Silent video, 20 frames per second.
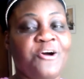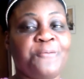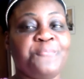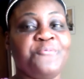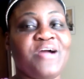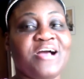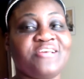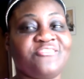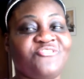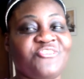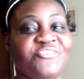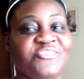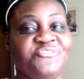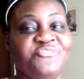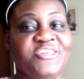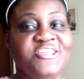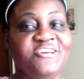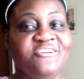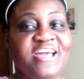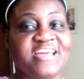Hope you guys enjoy this
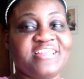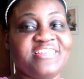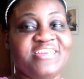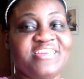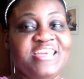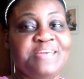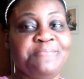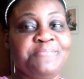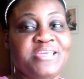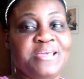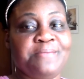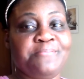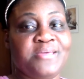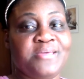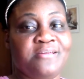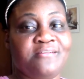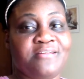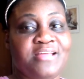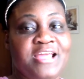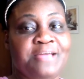video, and keep, keep,
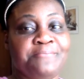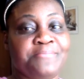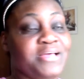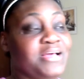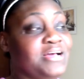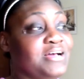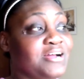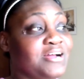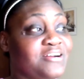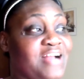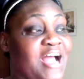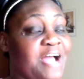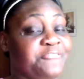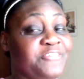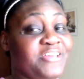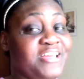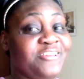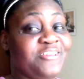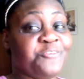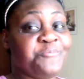keep, keep
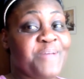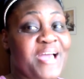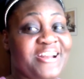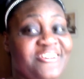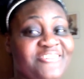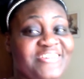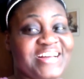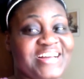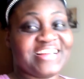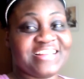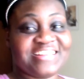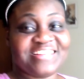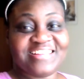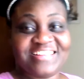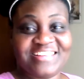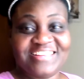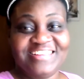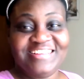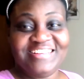crafting no matter what.